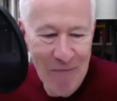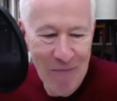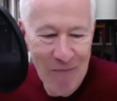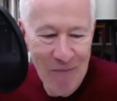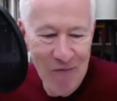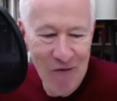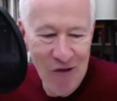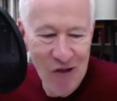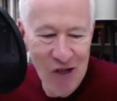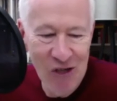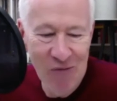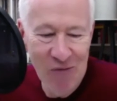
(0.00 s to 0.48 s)

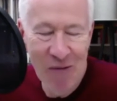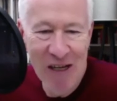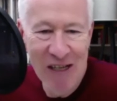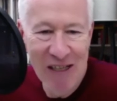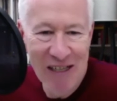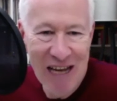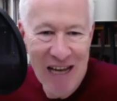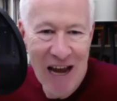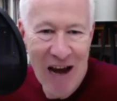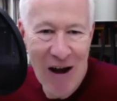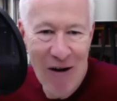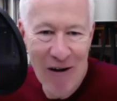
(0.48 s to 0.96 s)
She's been
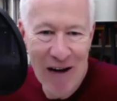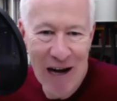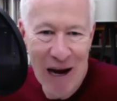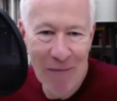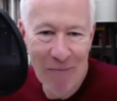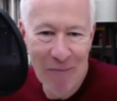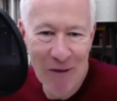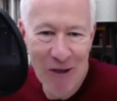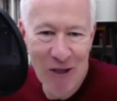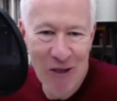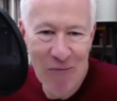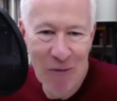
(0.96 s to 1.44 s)
tearing up
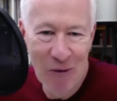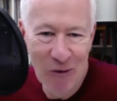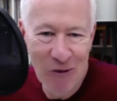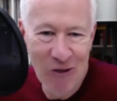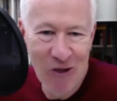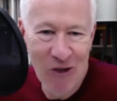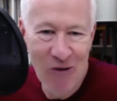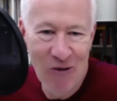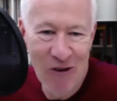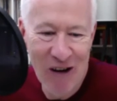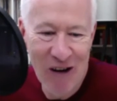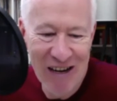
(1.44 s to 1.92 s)
the small
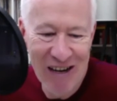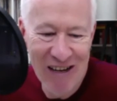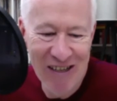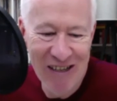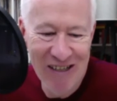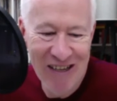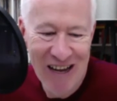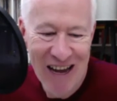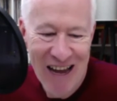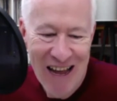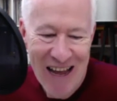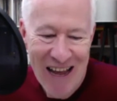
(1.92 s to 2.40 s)
screen
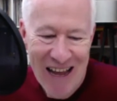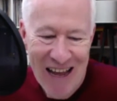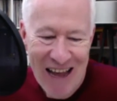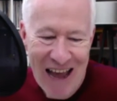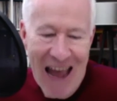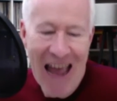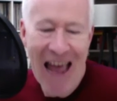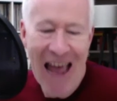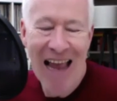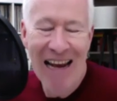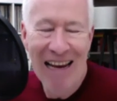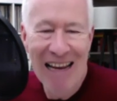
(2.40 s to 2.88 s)
as
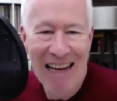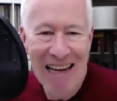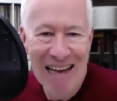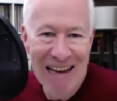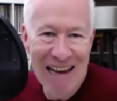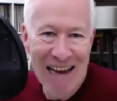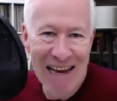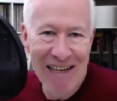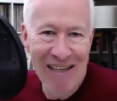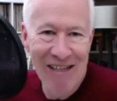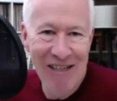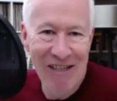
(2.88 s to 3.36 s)
Ellie
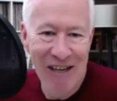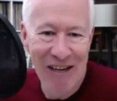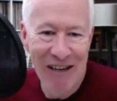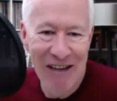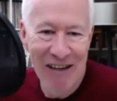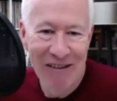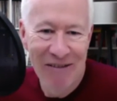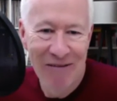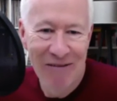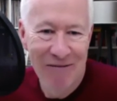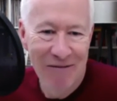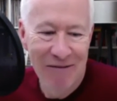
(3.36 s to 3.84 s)

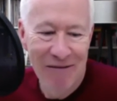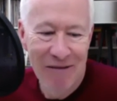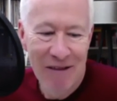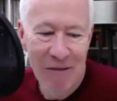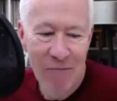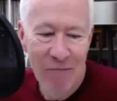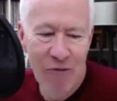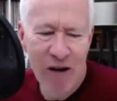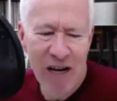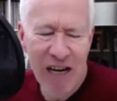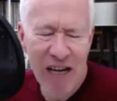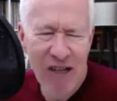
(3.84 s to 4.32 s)
Nixon.
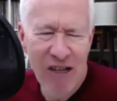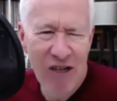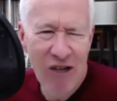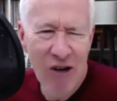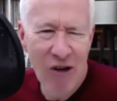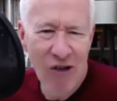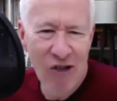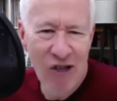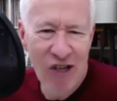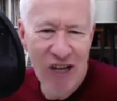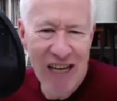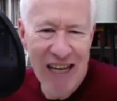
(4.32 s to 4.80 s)
Pretty
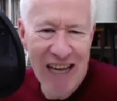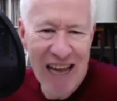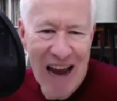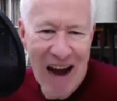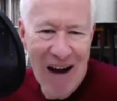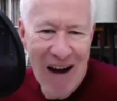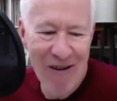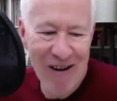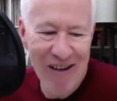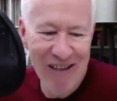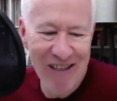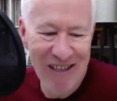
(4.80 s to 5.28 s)
dodgy
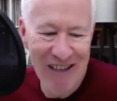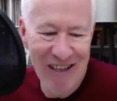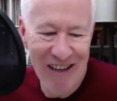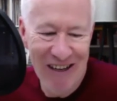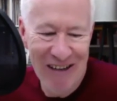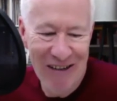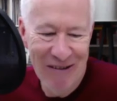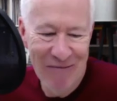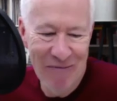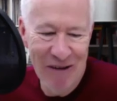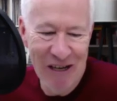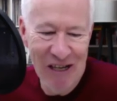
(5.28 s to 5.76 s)
character,
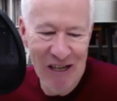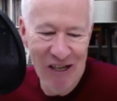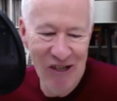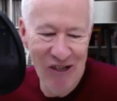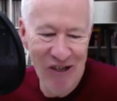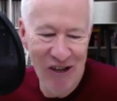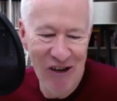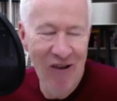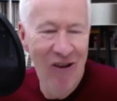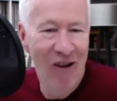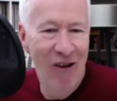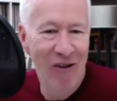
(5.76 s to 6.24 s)

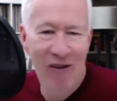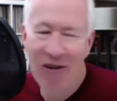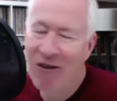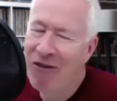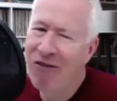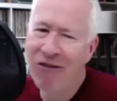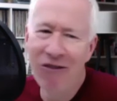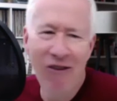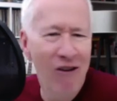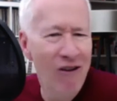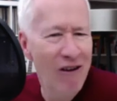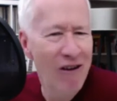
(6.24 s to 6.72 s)
Mica. Not
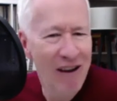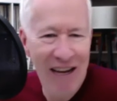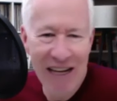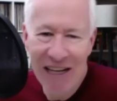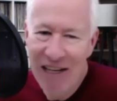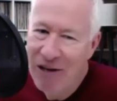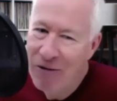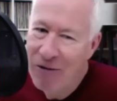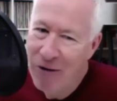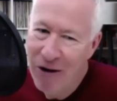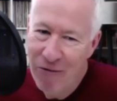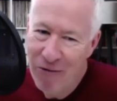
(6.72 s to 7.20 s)
like
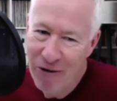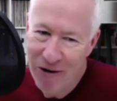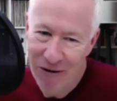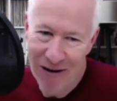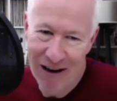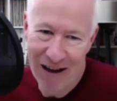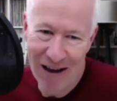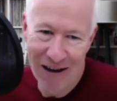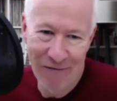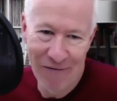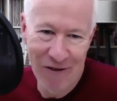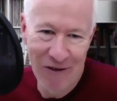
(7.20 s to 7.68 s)
you in real
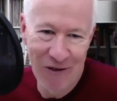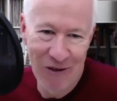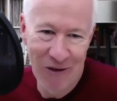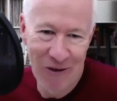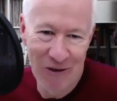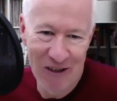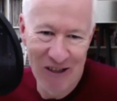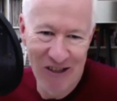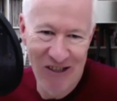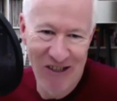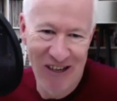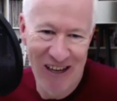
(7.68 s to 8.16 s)
life at
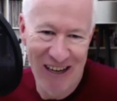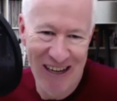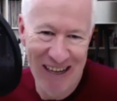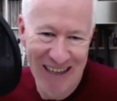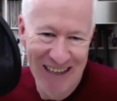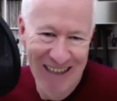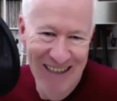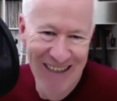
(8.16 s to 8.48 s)
all, is she?